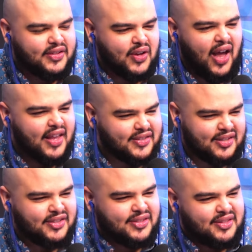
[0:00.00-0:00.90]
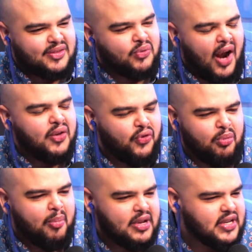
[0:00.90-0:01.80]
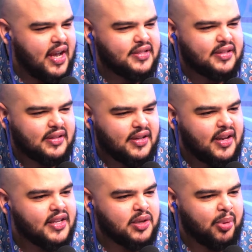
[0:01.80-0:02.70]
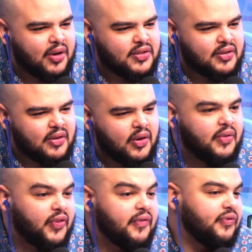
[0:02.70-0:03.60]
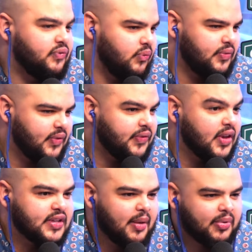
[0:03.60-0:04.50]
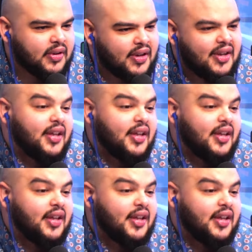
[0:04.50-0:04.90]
So, I, so, how do you feel about Ben Johnson his departure, or if, if if what happen. departure?